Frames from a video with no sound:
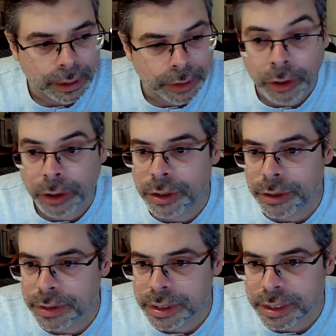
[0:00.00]
the good
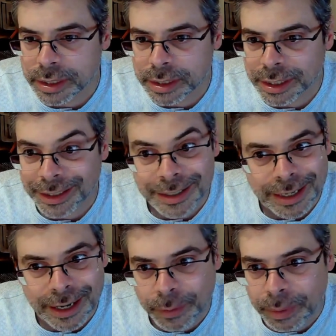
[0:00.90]
news is it doesn't
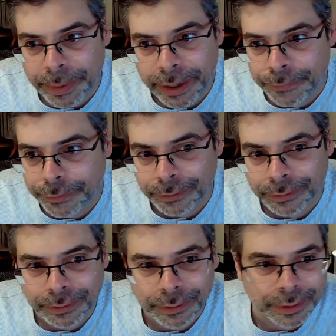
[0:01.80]
have to be painful.
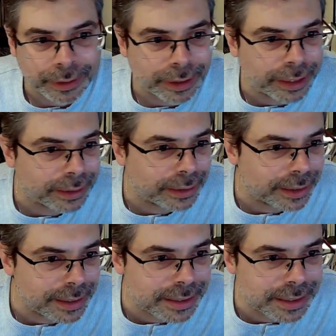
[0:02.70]
It
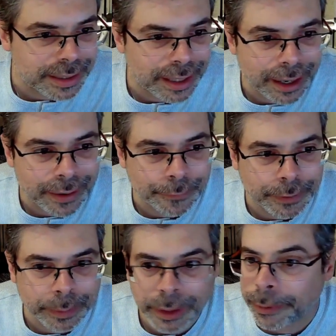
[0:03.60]
doesn't have
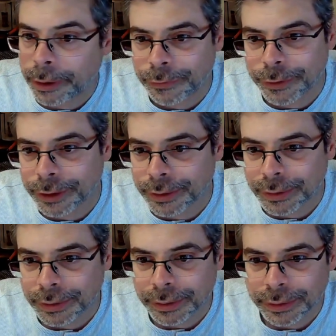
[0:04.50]
to be
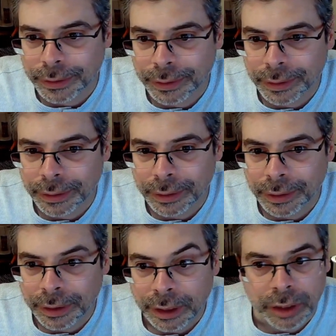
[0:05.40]
perfect.
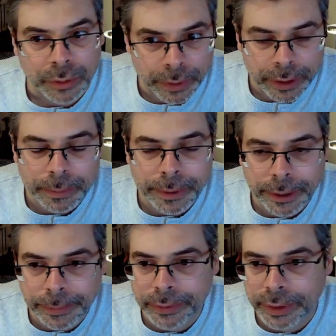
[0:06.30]
You want to
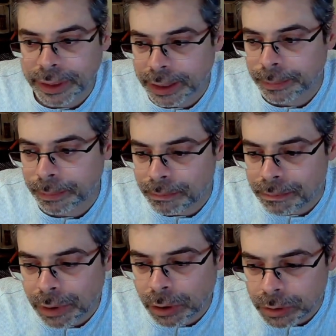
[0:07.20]
be able to get
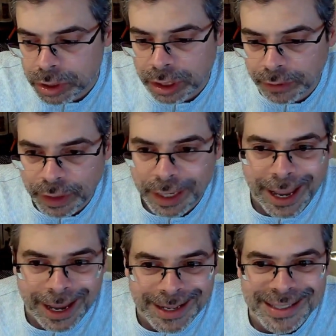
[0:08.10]
most of the
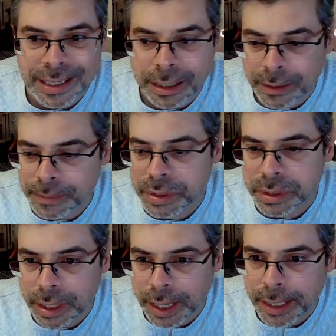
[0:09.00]
ands,
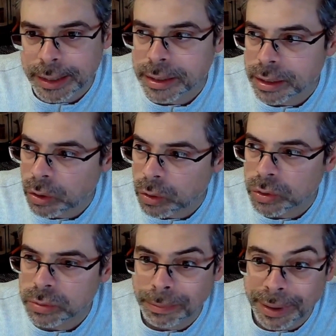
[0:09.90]
ums, ands,
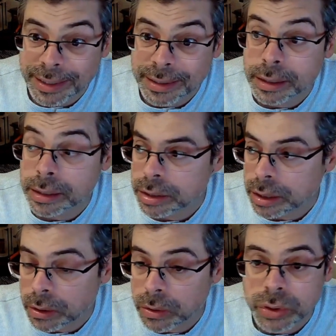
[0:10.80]
ohs, buts,
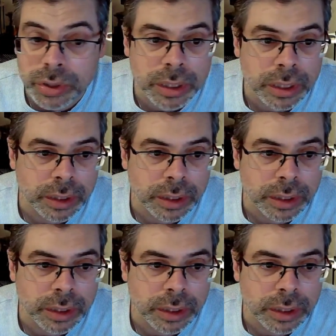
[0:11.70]
so's